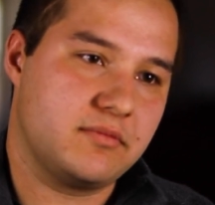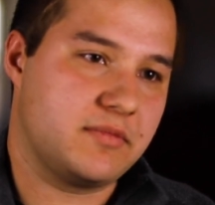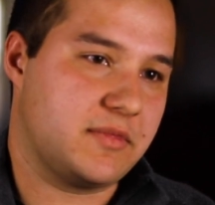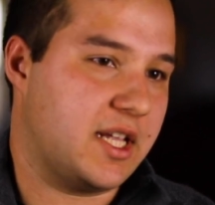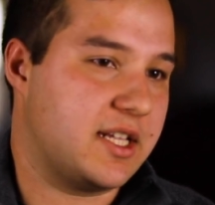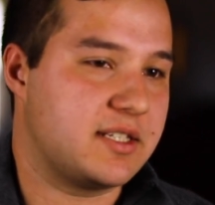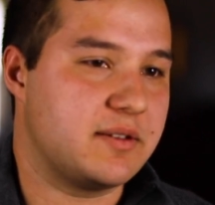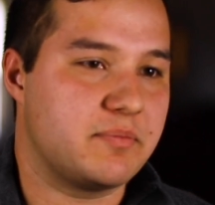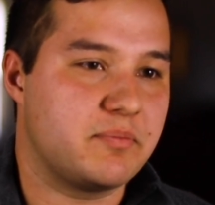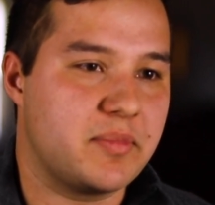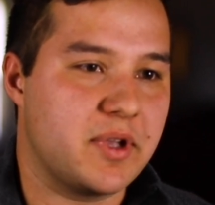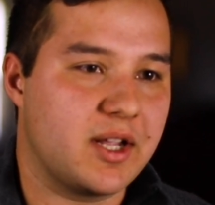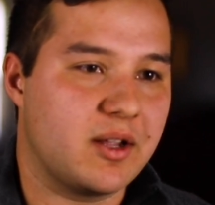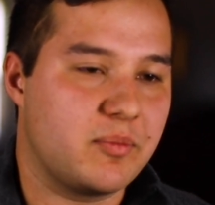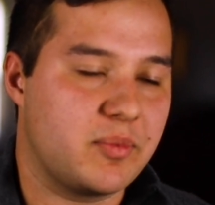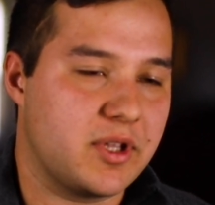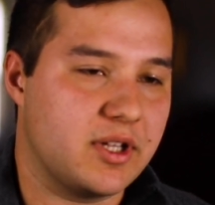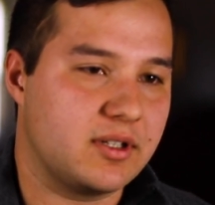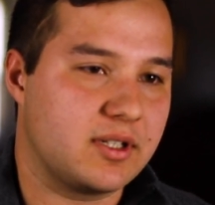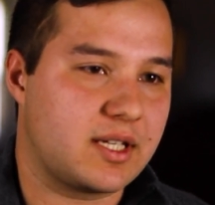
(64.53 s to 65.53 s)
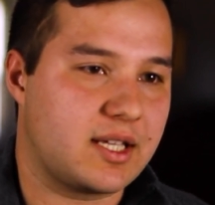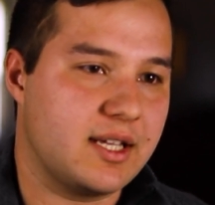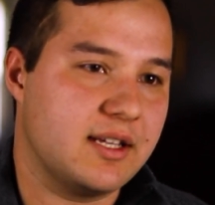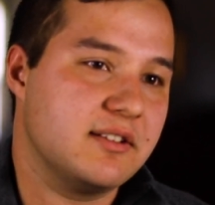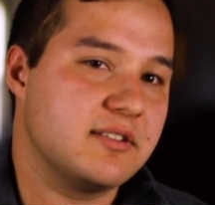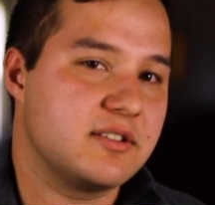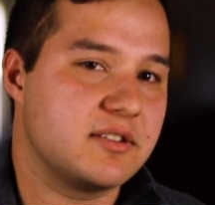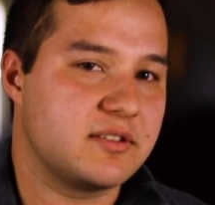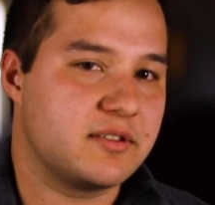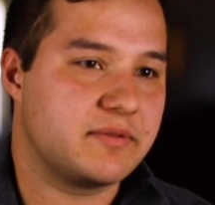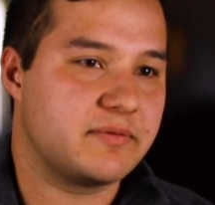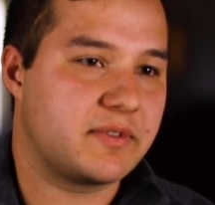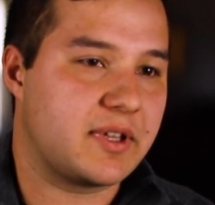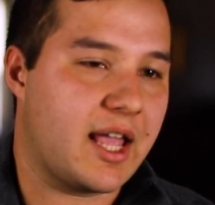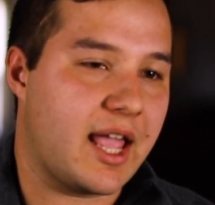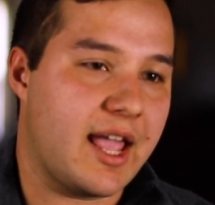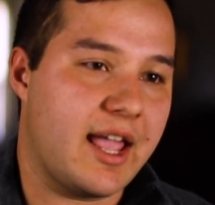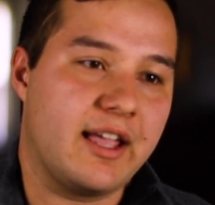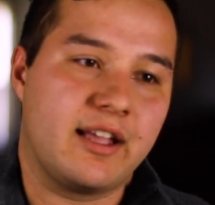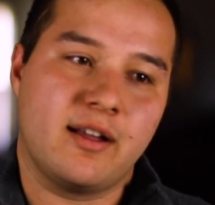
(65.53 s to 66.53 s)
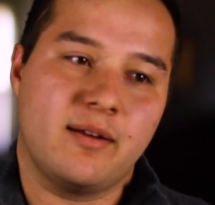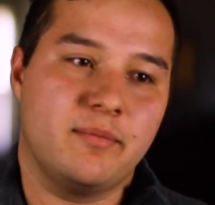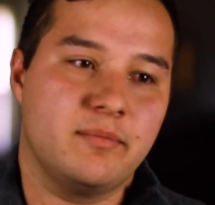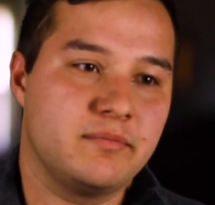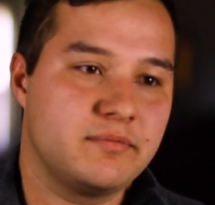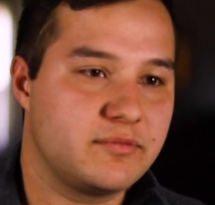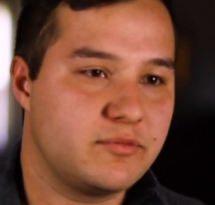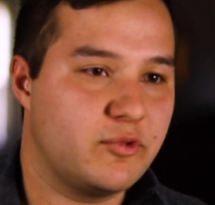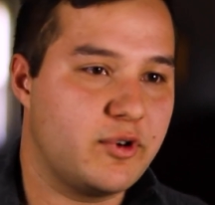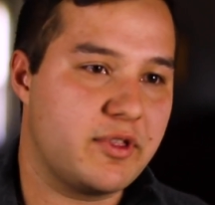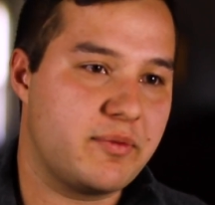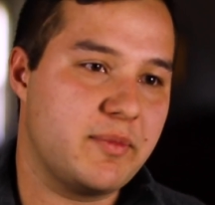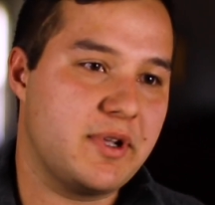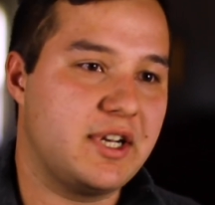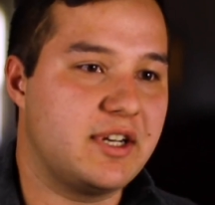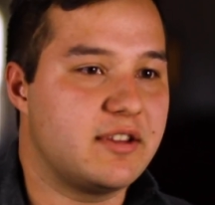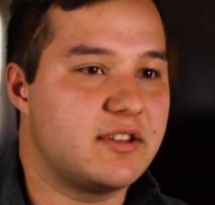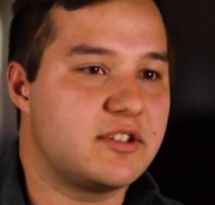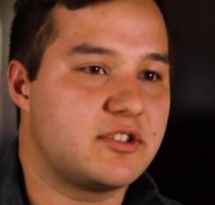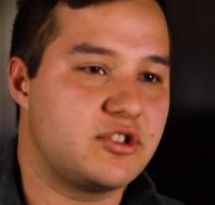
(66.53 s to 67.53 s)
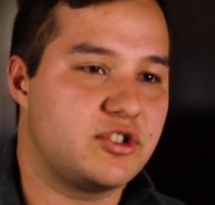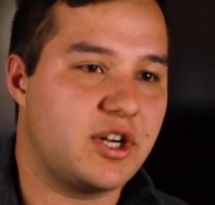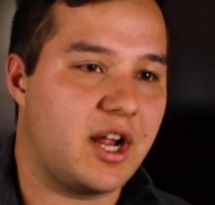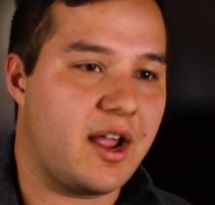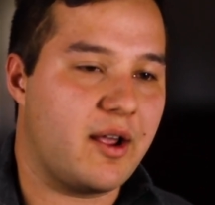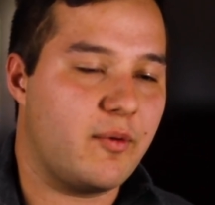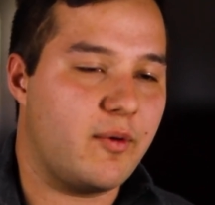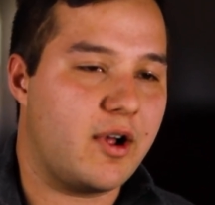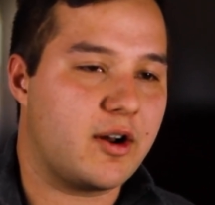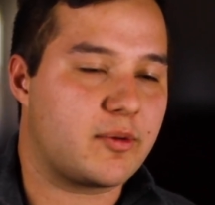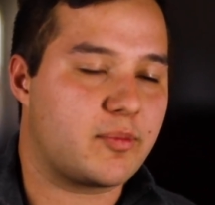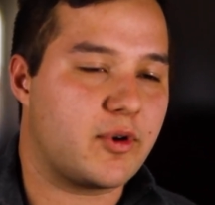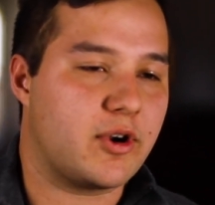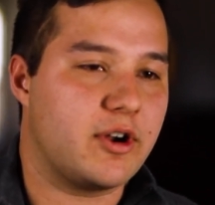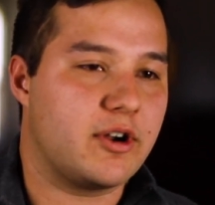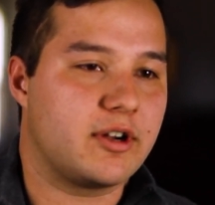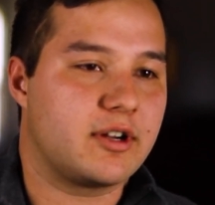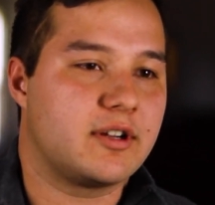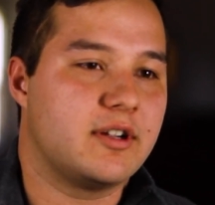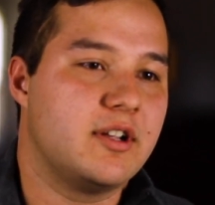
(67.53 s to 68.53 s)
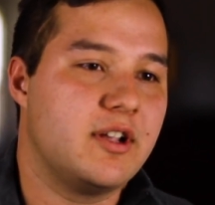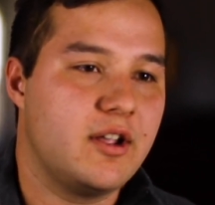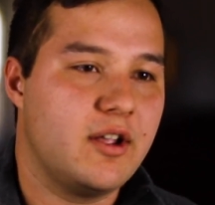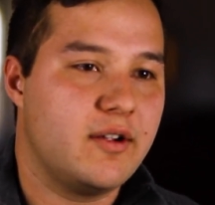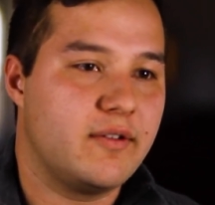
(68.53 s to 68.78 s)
that's a big appeal to kids. Hey, come with me to this giant water park